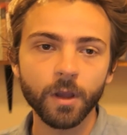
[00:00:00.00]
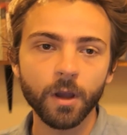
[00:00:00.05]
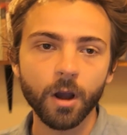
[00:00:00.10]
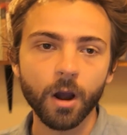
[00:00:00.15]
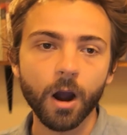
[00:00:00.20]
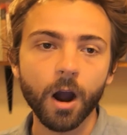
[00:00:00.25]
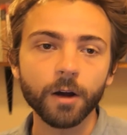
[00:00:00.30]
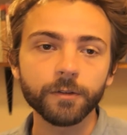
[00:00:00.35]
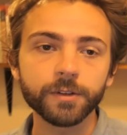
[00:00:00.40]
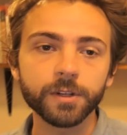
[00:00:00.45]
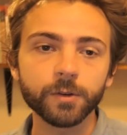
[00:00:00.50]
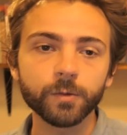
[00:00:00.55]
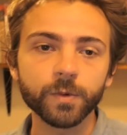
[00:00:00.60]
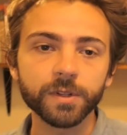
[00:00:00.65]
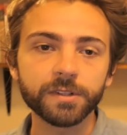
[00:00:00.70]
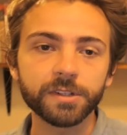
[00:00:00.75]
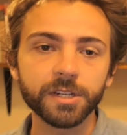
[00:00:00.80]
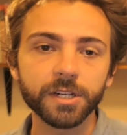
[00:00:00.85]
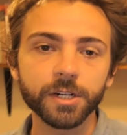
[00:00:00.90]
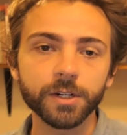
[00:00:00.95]
often
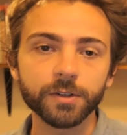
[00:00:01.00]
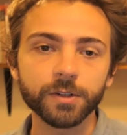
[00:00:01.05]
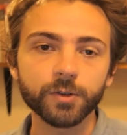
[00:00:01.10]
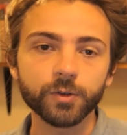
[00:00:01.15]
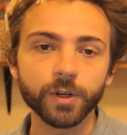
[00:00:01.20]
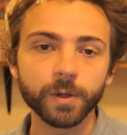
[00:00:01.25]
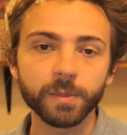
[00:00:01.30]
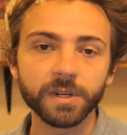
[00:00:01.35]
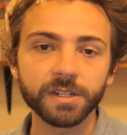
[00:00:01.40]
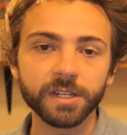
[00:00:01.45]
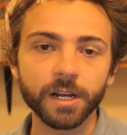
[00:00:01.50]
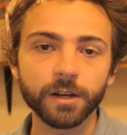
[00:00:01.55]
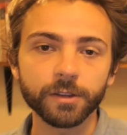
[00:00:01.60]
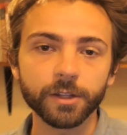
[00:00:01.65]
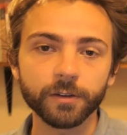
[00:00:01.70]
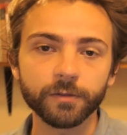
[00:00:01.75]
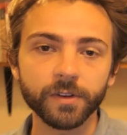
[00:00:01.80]
with tears streaming down their